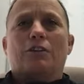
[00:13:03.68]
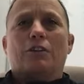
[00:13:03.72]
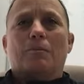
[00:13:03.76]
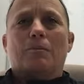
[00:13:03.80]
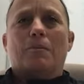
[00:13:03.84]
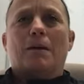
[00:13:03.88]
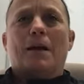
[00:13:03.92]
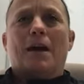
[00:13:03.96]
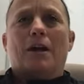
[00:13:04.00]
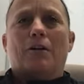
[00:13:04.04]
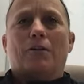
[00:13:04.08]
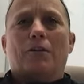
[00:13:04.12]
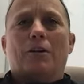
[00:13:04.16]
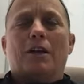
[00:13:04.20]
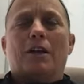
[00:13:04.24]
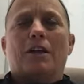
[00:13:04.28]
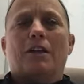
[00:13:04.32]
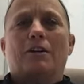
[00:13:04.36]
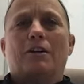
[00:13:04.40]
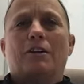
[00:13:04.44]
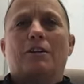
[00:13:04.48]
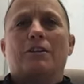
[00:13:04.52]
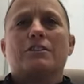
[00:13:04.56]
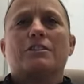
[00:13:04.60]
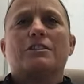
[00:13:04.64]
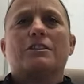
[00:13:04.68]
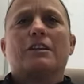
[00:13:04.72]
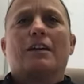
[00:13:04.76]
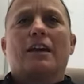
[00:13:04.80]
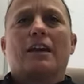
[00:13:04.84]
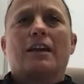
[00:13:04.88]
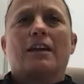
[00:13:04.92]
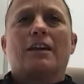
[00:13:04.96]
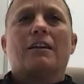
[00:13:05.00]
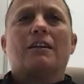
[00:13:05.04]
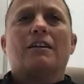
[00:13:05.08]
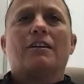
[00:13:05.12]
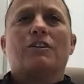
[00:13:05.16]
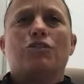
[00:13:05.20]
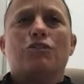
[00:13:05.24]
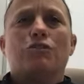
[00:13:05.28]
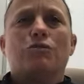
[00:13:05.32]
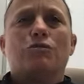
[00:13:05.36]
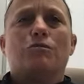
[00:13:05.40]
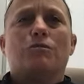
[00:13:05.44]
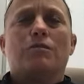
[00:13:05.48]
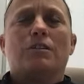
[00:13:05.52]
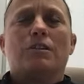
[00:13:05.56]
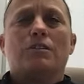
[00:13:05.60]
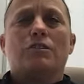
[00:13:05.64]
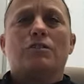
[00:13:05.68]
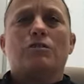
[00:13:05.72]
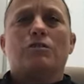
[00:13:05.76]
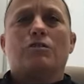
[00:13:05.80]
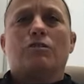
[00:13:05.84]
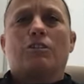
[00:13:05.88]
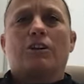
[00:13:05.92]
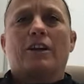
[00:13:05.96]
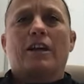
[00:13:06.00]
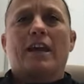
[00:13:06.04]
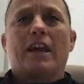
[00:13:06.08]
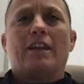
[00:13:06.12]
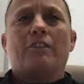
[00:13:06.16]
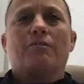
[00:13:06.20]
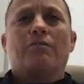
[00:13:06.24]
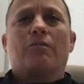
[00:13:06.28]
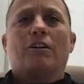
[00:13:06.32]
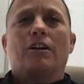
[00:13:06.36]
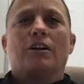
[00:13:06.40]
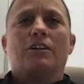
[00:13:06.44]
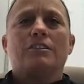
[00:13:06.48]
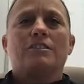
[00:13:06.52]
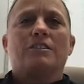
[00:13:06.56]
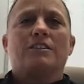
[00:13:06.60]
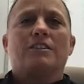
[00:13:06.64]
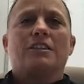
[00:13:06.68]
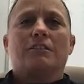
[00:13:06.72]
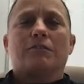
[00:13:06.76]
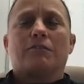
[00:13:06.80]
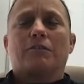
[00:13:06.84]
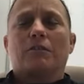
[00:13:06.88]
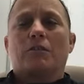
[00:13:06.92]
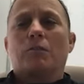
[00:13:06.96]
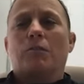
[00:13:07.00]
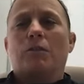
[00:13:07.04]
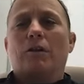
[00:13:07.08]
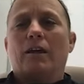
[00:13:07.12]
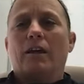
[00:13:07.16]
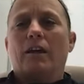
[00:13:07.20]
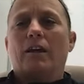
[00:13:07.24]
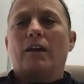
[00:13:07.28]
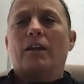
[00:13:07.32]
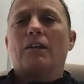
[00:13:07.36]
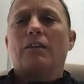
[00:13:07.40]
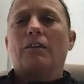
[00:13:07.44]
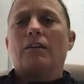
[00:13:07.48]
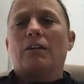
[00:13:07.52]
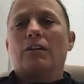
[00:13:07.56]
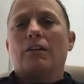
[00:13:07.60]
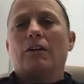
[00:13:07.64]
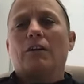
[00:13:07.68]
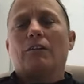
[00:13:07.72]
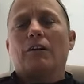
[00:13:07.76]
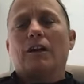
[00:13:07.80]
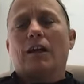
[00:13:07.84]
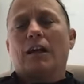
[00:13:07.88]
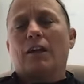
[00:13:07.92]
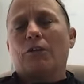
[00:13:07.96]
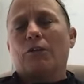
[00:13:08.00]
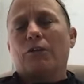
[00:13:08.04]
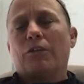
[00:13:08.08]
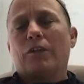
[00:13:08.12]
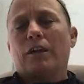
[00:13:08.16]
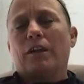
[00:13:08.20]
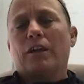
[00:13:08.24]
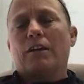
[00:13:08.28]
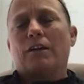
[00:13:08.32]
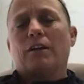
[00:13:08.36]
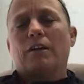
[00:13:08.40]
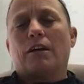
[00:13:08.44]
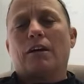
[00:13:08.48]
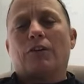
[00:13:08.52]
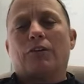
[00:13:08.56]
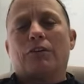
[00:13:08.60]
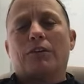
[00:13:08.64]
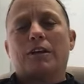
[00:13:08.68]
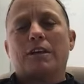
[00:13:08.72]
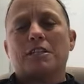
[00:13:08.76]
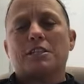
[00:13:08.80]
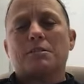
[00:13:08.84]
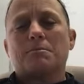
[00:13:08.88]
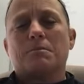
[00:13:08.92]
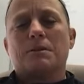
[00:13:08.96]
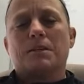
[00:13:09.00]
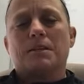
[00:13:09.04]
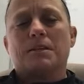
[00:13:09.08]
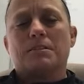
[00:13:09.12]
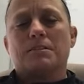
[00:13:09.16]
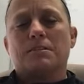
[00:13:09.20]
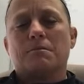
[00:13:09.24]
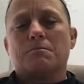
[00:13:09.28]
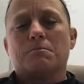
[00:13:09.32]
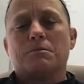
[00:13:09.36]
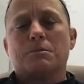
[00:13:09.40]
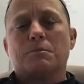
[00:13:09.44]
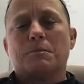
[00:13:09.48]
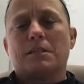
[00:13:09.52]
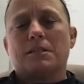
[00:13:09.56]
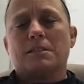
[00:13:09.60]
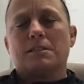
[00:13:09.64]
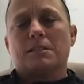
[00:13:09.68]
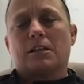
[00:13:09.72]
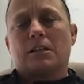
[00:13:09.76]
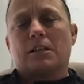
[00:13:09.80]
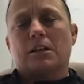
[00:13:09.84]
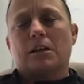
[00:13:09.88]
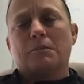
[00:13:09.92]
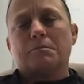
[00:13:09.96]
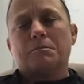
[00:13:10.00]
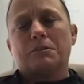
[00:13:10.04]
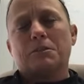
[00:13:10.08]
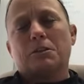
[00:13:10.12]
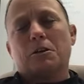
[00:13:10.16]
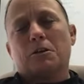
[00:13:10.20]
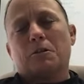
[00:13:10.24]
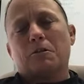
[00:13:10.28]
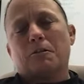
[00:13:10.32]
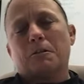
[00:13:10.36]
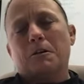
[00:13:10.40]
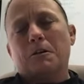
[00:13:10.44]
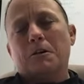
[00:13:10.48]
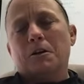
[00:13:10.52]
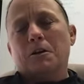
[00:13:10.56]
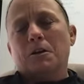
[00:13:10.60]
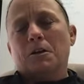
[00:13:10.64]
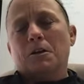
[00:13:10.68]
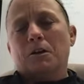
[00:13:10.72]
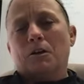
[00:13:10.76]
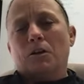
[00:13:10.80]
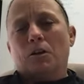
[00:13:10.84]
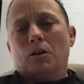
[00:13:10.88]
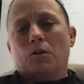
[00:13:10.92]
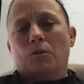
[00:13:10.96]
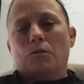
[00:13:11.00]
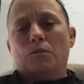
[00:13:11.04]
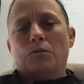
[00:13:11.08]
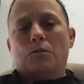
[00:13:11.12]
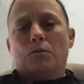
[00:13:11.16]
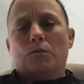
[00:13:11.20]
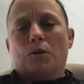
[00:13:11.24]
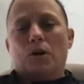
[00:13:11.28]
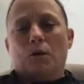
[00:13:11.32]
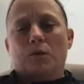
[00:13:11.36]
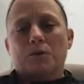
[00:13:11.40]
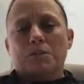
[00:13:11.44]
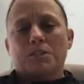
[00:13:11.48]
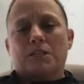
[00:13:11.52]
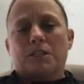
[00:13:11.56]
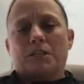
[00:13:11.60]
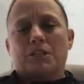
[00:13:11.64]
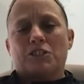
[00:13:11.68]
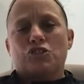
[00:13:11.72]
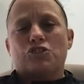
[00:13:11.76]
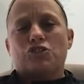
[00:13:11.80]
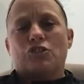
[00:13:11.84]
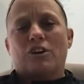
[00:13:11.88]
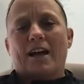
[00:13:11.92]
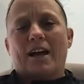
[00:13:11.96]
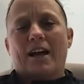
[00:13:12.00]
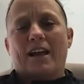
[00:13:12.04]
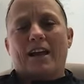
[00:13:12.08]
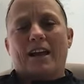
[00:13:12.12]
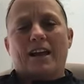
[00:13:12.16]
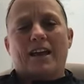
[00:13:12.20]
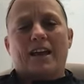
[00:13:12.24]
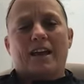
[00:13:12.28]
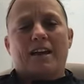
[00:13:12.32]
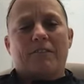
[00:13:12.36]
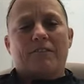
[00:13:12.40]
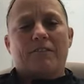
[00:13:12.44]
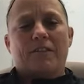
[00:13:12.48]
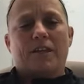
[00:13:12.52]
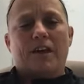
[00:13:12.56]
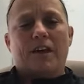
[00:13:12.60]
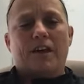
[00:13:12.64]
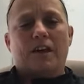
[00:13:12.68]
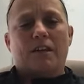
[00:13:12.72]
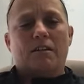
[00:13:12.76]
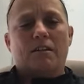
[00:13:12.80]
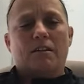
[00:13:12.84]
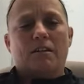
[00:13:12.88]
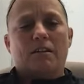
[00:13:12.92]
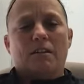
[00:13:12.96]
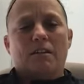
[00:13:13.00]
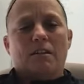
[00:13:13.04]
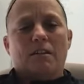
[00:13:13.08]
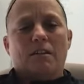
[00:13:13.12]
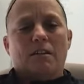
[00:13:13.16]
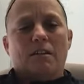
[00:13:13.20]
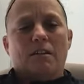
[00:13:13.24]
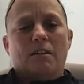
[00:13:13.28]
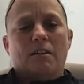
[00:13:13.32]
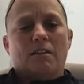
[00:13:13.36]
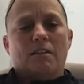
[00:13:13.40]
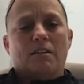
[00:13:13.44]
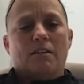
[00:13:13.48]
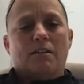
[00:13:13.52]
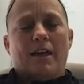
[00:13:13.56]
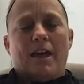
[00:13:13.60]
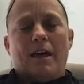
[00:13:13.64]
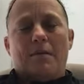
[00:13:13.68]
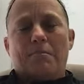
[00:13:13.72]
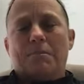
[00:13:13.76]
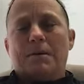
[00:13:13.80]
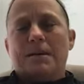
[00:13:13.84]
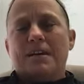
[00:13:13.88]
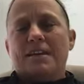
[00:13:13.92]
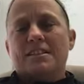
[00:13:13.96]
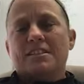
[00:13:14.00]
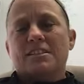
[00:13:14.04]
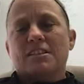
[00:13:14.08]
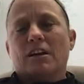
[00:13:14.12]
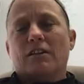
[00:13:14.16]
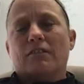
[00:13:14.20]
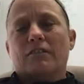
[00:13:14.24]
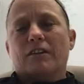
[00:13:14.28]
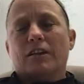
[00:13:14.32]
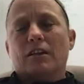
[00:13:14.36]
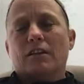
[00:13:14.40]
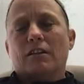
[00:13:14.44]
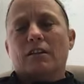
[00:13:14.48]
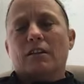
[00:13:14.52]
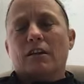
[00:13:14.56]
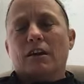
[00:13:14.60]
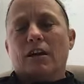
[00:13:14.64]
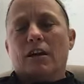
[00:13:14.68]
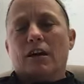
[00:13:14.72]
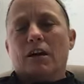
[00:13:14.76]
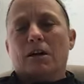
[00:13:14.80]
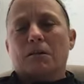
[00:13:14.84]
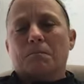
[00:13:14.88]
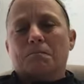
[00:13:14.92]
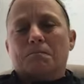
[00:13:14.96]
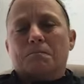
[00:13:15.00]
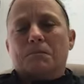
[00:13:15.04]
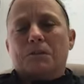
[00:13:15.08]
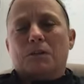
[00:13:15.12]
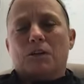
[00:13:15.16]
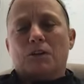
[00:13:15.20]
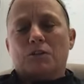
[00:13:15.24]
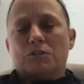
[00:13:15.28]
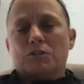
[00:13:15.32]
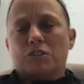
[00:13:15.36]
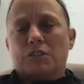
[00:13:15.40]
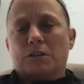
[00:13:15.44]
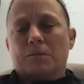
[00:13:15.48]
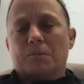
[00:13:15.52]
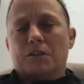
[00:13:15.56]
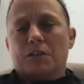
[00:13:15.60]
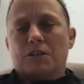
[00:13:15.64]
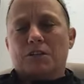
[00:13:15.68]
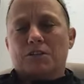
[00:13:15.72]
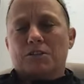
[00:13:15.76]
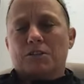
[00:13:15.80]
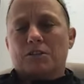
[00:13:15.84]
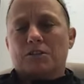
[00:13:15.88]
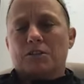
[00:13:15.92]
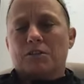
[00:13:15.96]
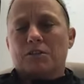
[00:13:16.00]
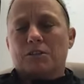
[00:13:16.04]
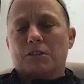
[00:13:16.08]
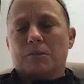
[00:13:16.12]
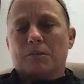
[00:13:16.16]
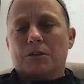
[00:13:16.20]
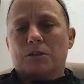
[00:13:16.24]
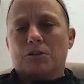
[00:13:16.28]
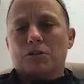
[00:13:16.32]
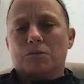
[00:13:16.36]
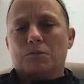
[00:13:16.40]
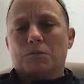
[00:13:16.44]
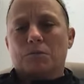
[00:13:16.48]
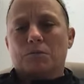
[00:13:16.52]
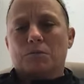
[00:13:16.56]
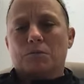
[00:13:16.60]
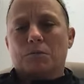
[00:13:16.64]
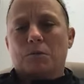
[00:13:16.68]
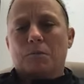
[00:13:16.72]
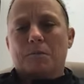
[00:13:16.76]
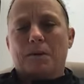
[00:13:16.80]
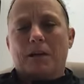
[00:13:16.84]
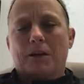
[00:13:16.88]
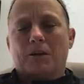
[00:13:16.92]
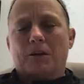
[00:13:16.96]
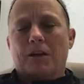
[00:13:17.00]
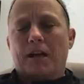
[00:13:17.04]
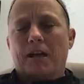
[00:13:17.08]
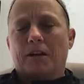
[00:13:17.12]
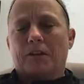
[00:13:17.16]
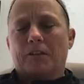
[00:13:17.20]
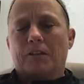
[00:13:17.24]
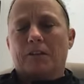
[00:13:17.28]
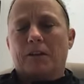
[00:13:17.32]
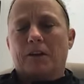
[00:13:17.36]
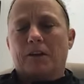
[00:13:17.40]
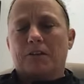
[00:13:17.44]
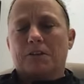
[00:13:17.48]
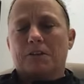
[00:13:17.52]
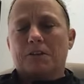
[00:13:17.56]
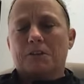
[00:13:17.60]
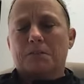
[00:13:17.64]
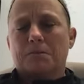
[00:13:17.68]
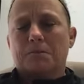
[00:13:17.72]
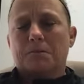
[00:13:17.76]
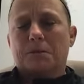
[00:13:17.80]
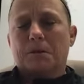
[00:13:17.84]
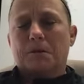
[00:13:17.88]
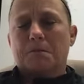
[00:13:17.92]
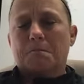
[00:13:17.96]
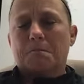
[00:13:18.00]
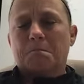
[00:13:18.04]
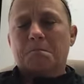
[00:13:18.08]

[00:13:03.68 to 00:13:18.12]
your power hitters. Like, can you create runs a different way? You know, and I don't think speed slumps. So, you know, we're always going to try to have that piece of it. You know, some years we're better at it than others, but.